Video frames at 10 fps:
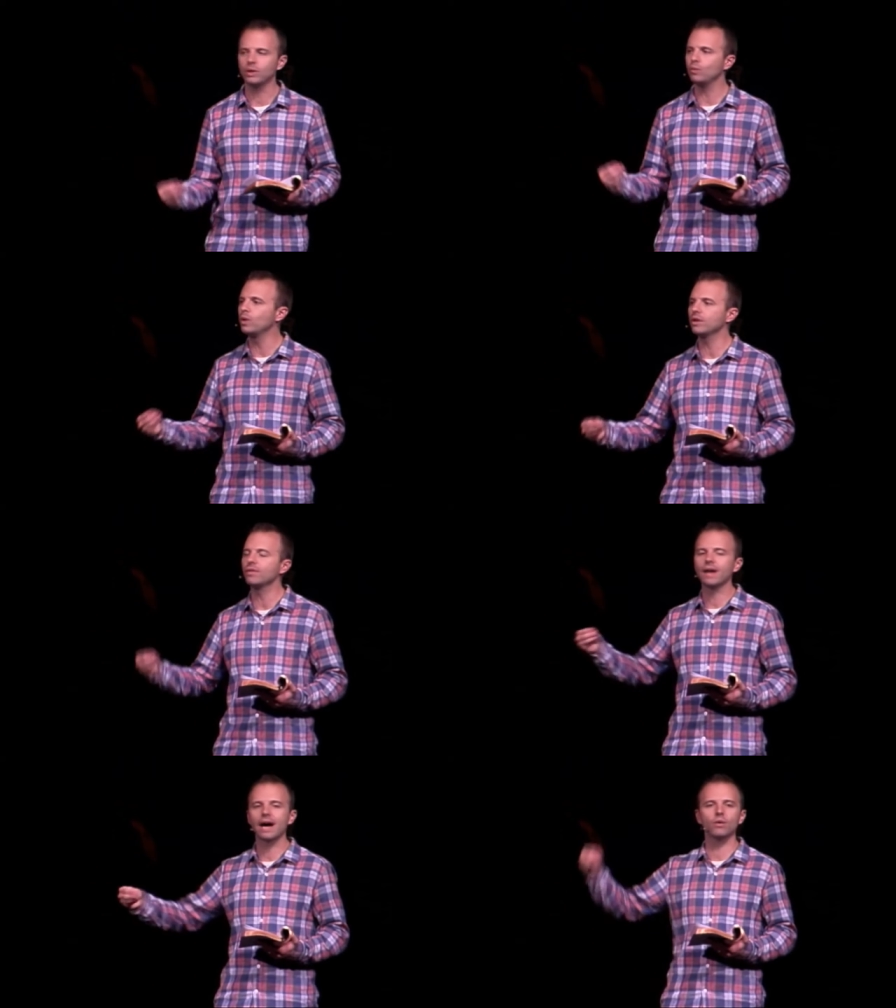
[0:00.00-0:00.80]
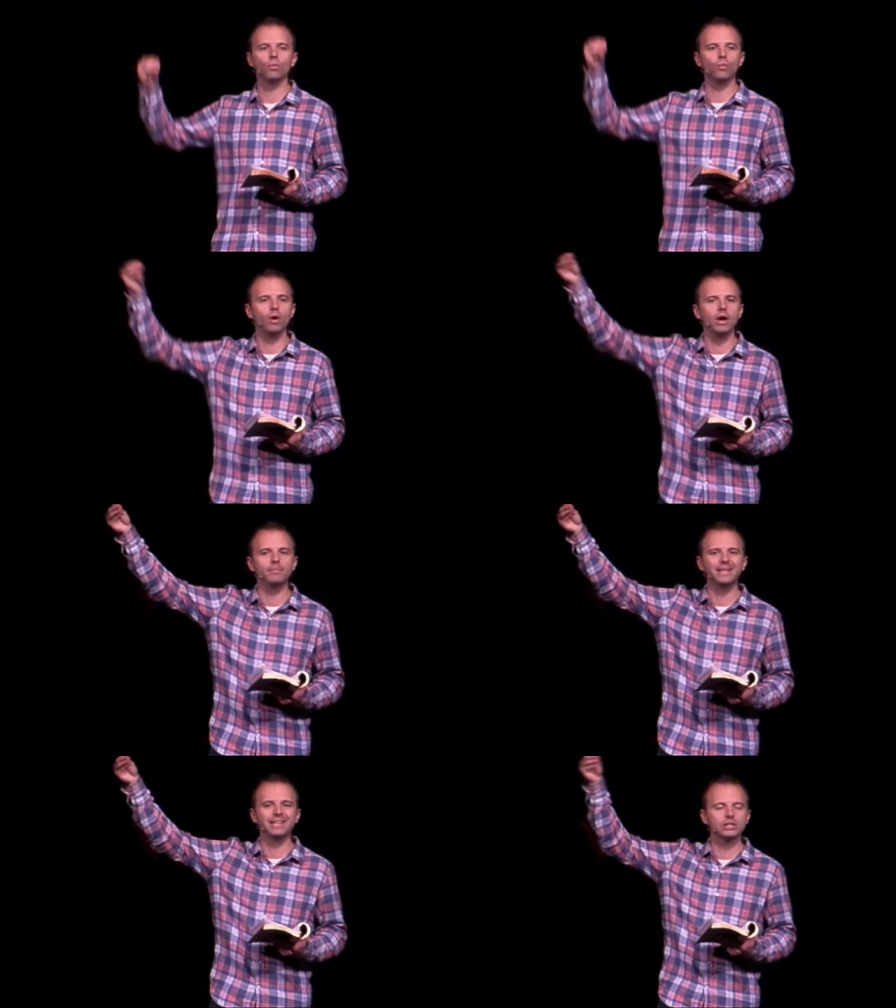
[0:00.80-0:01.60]
We will not
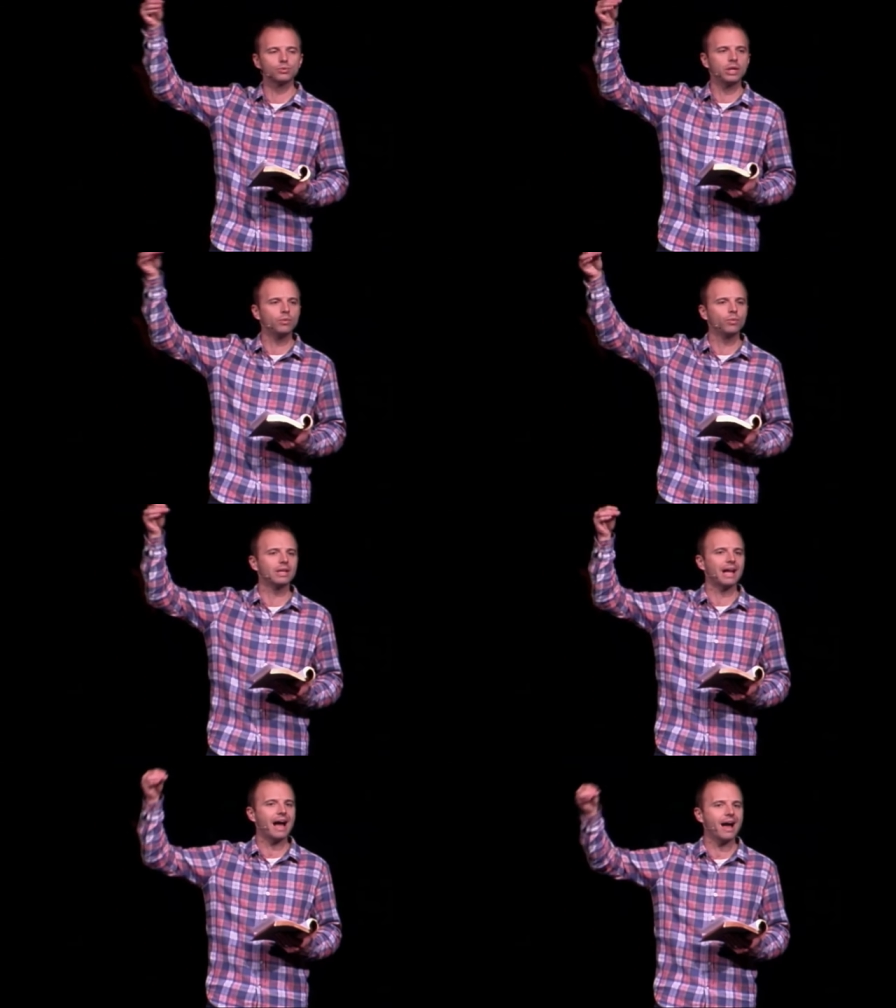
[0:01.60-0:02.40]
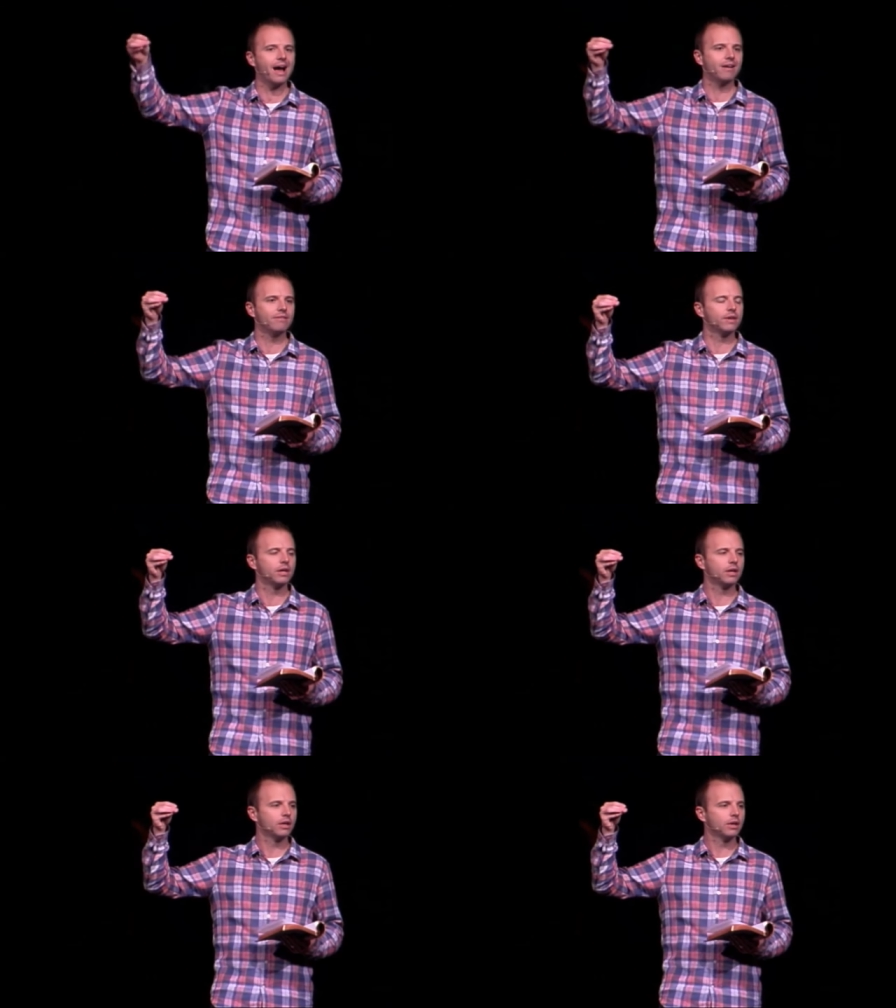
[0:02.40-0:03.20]
want because we will have
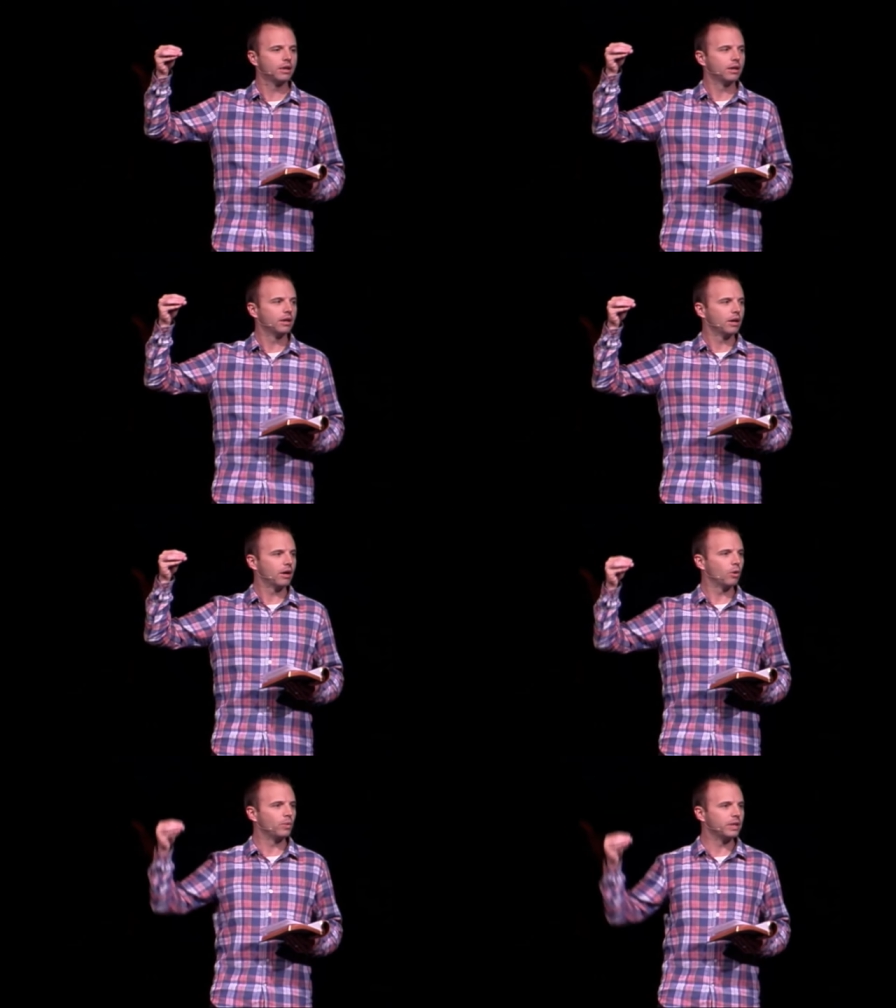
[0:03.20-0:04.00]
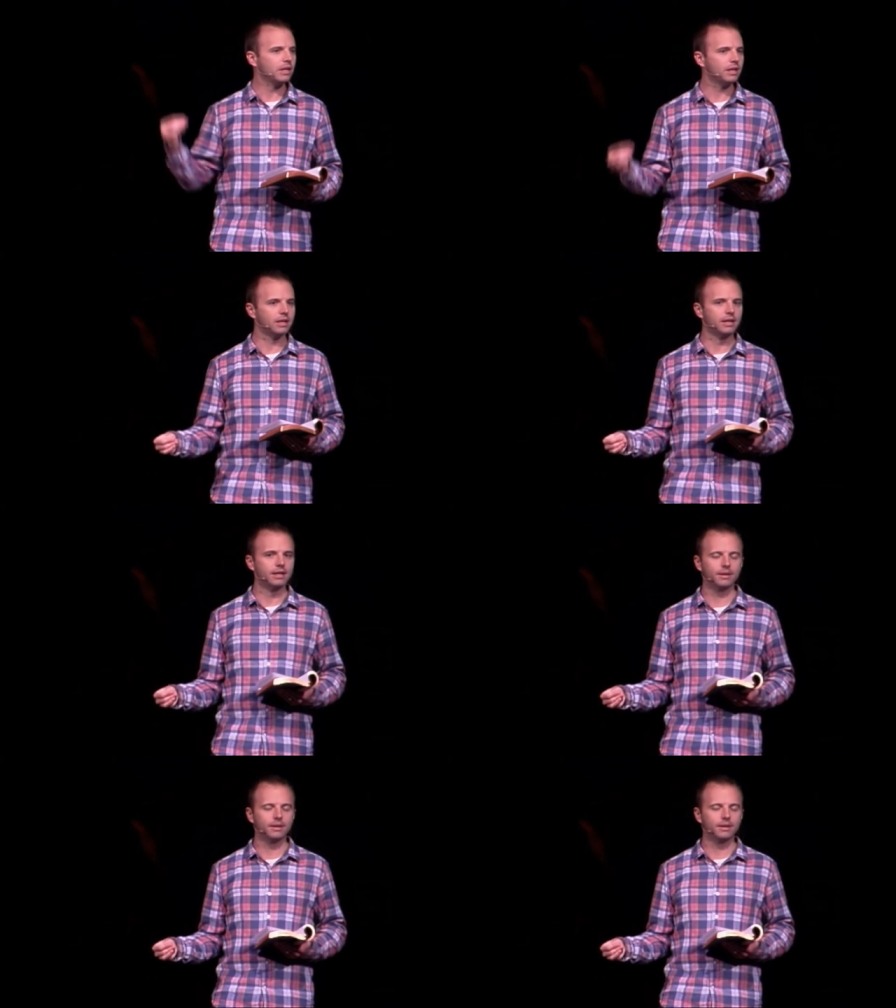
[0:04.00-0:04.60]
all we need.